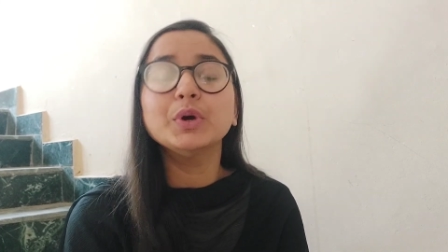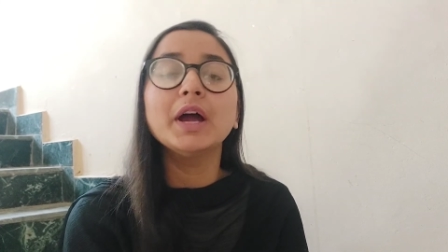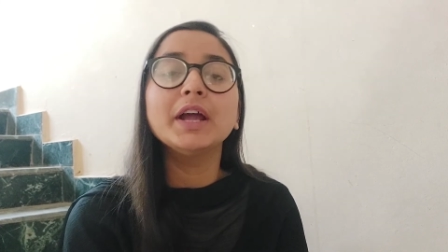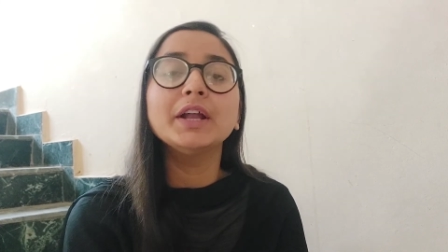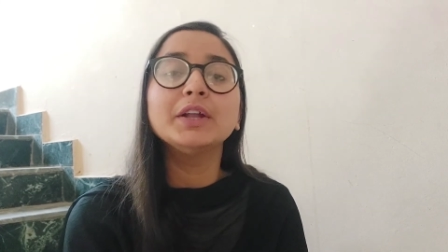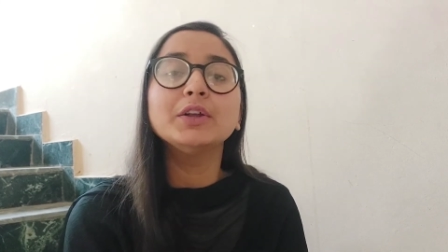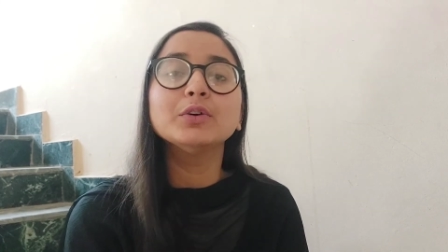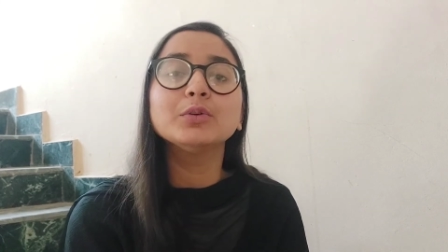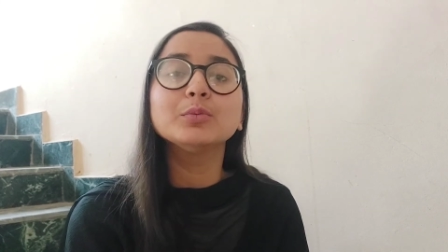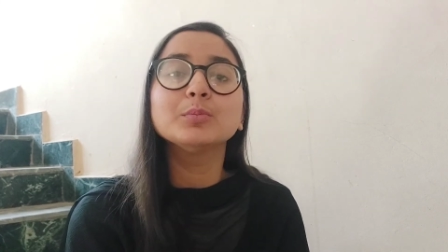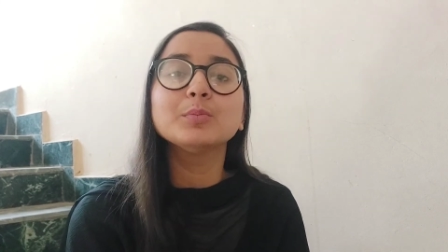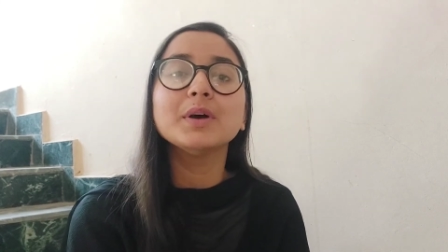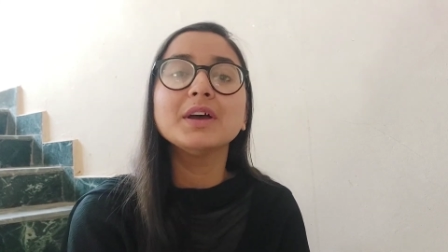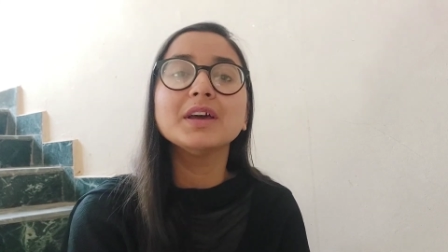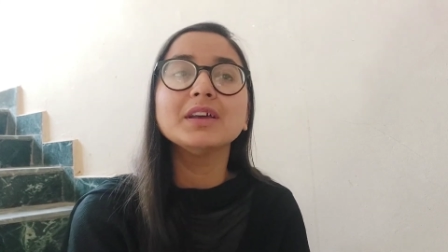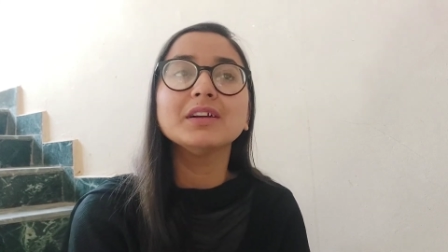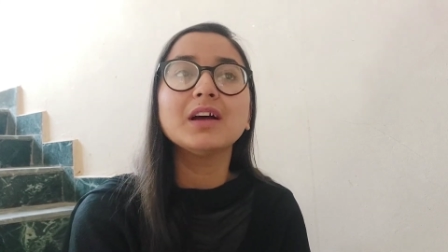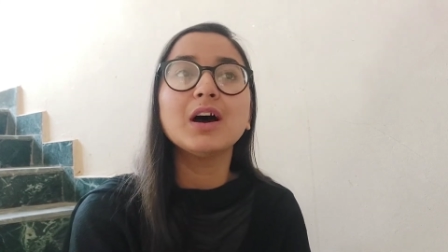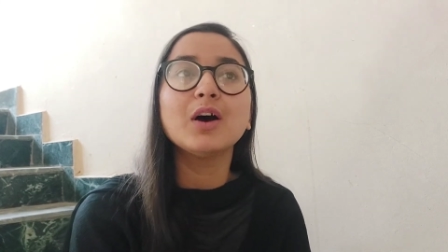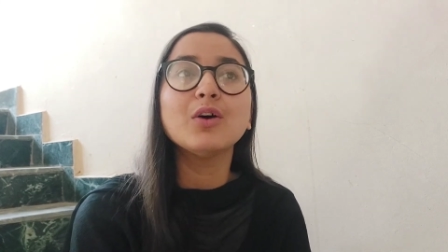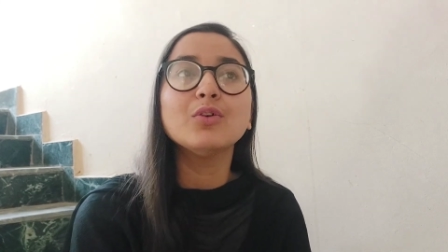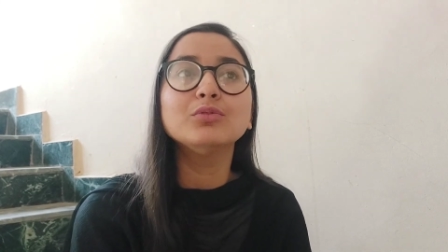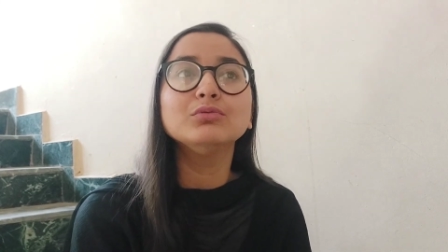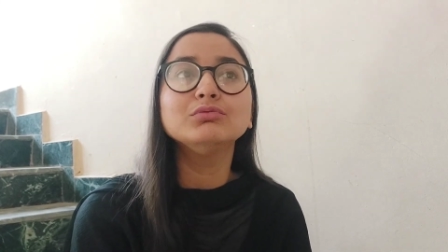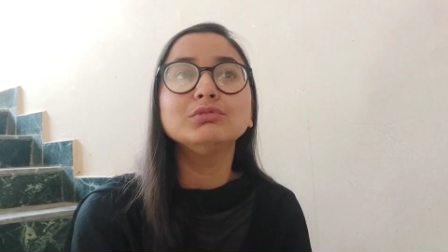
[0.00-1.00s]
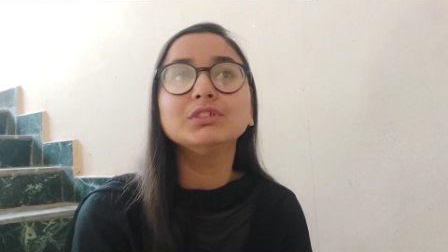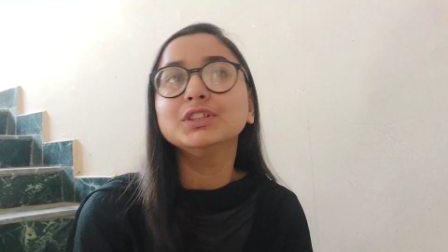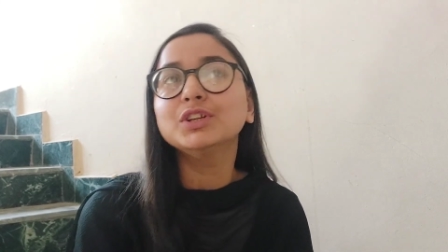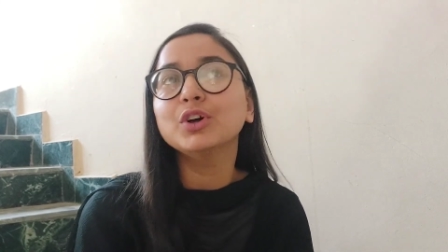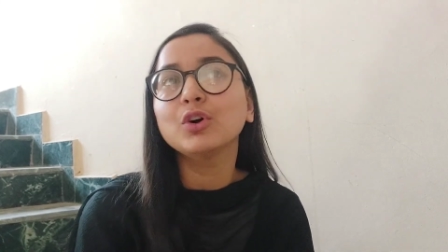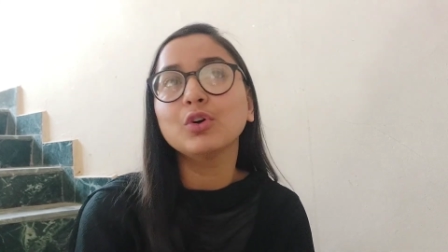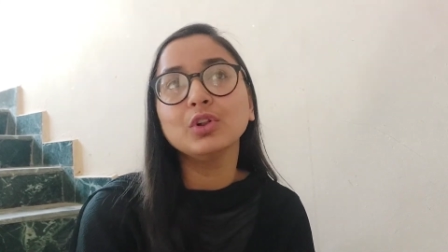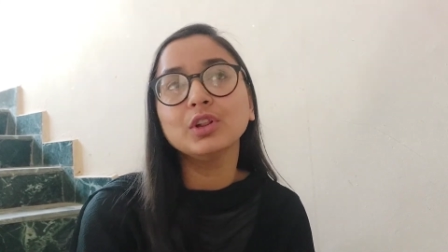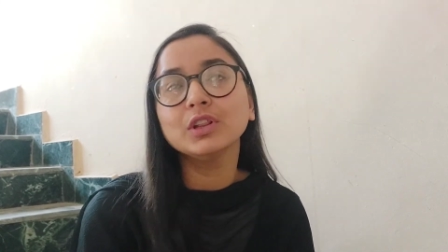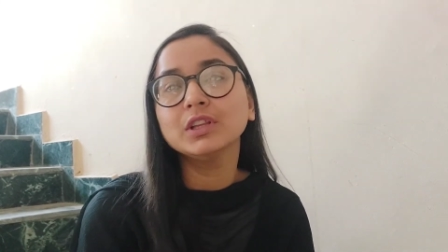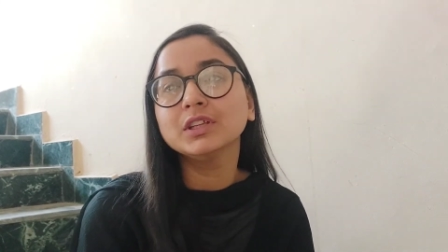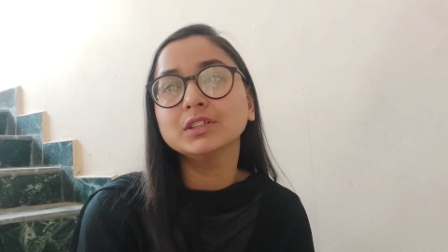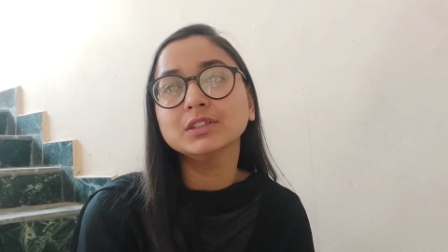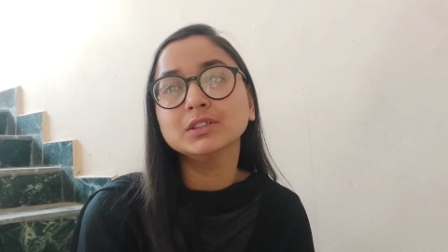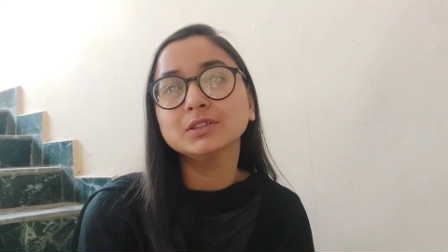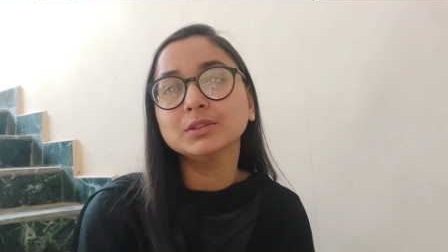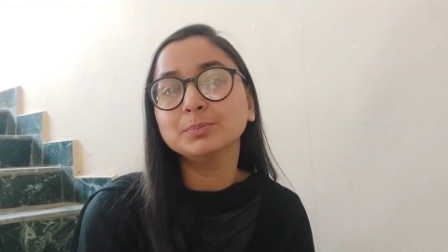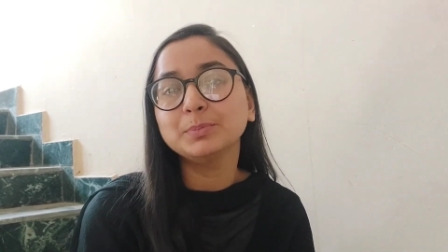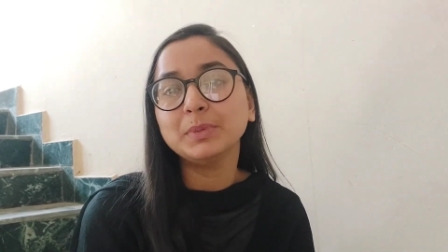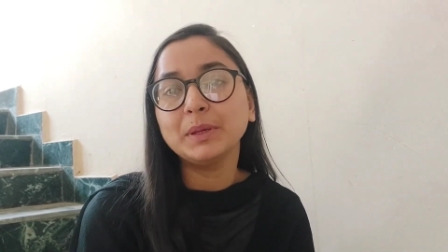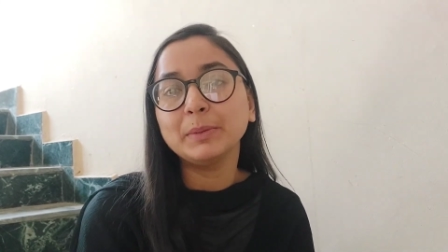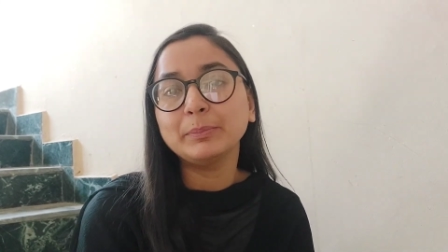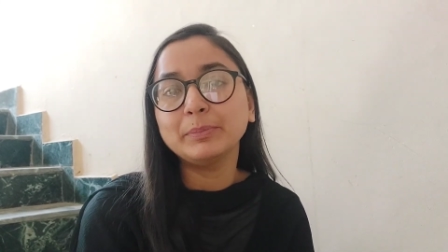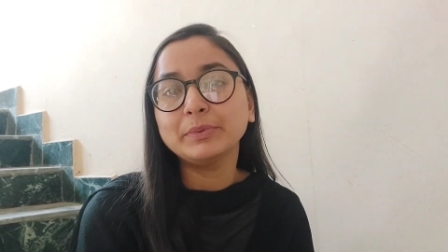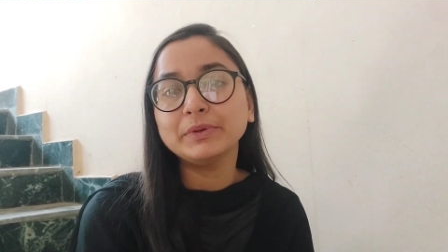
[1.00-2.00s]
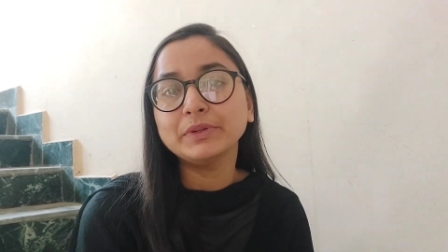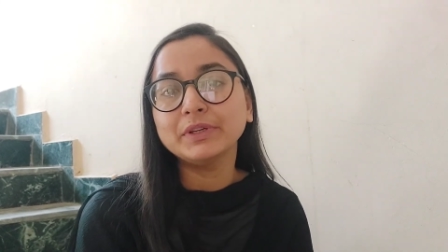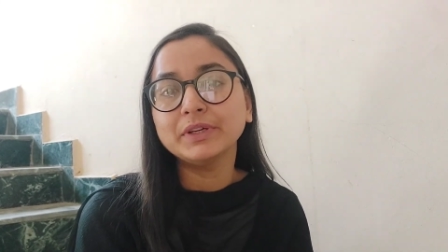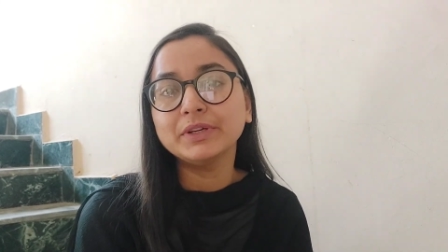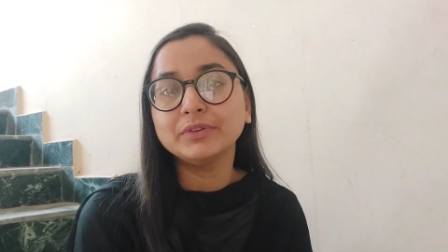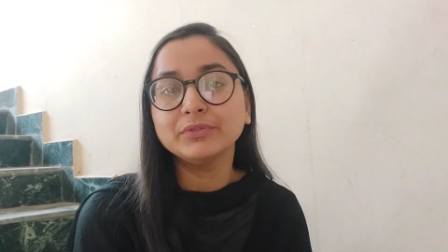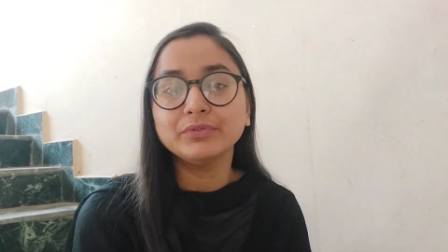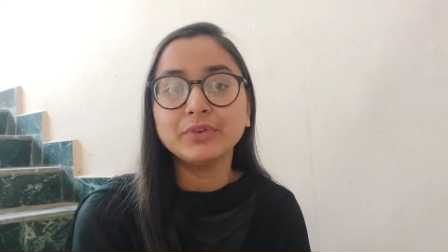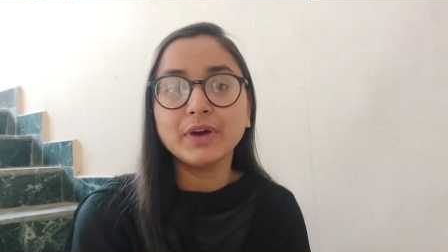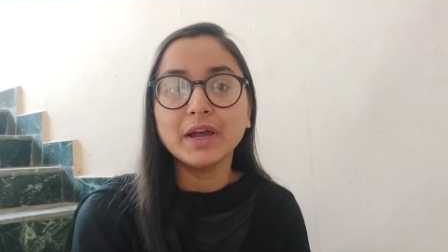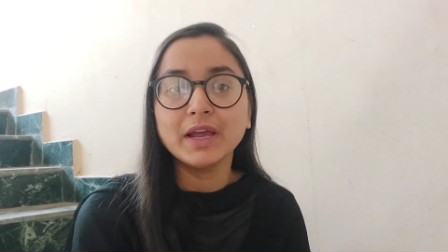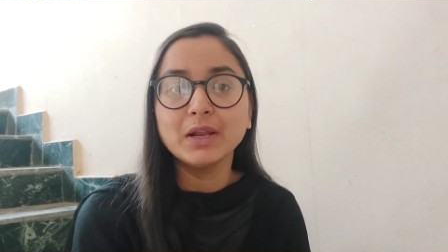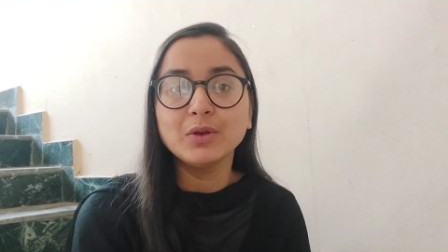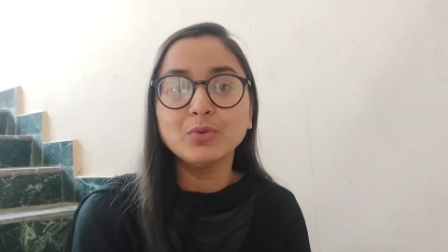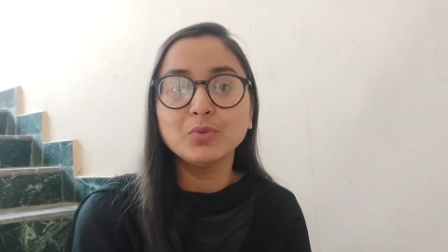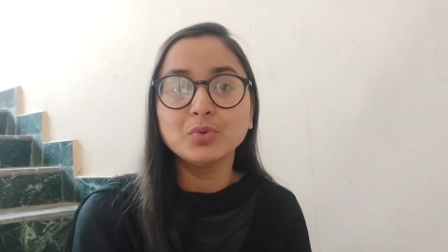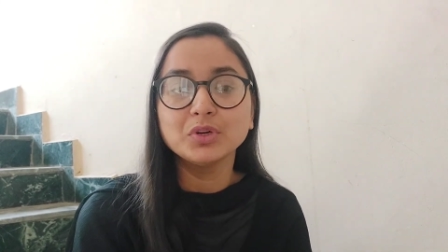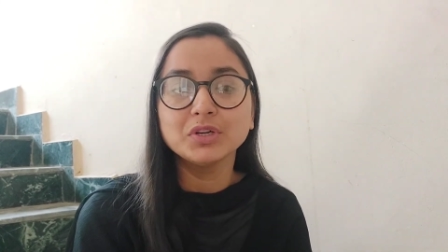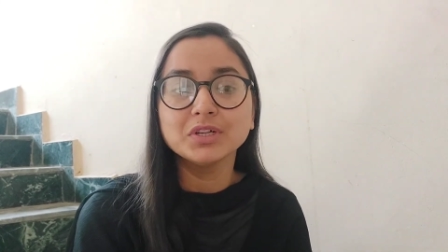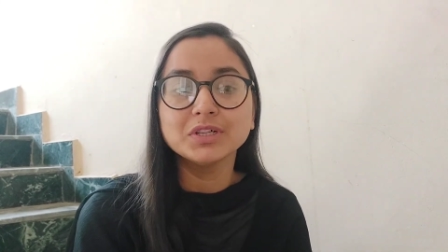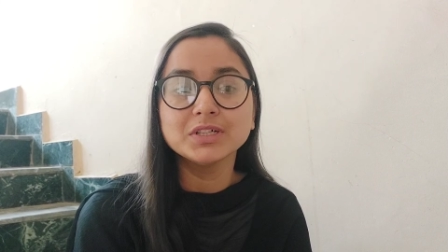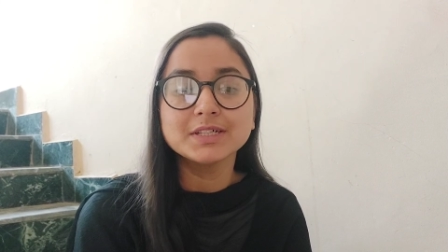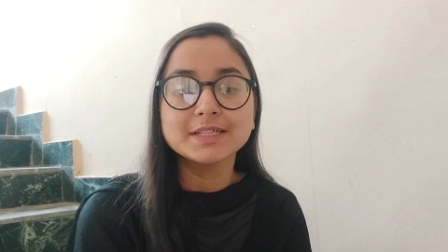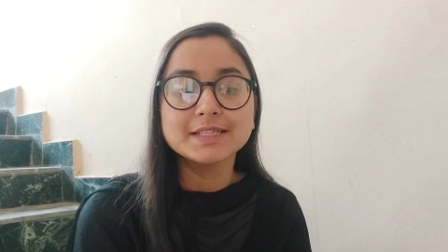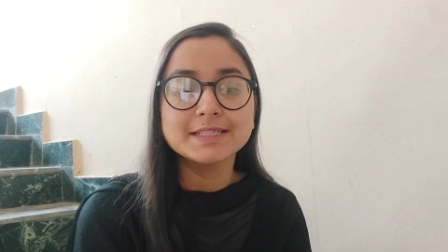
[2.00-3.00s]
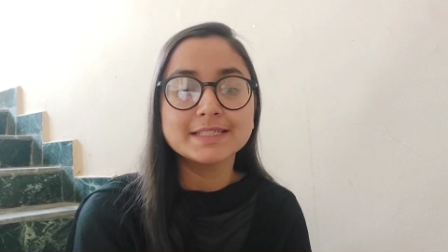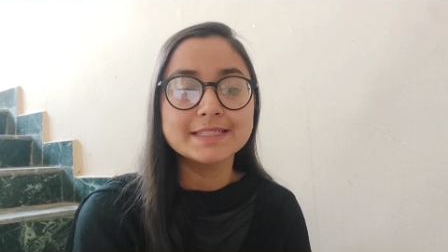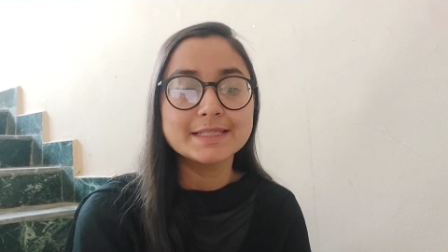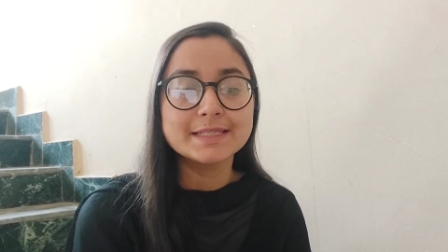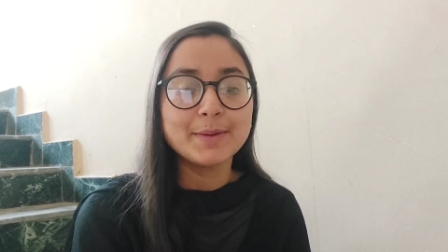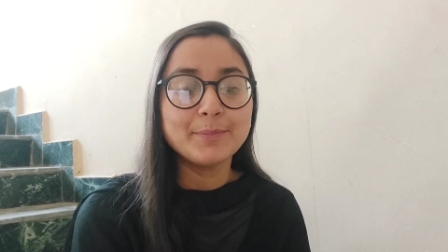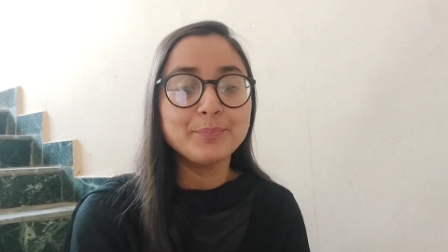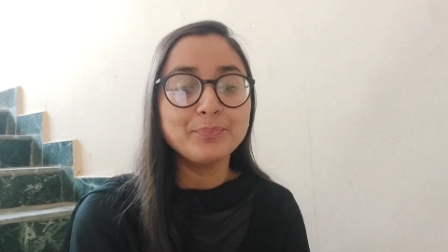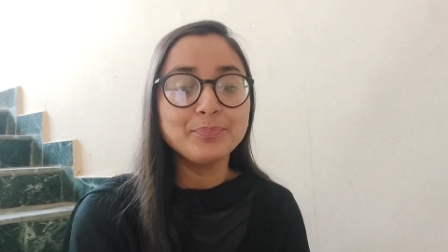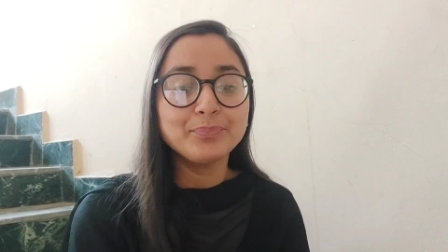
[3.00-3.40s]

I took my round, did all the paper and file works.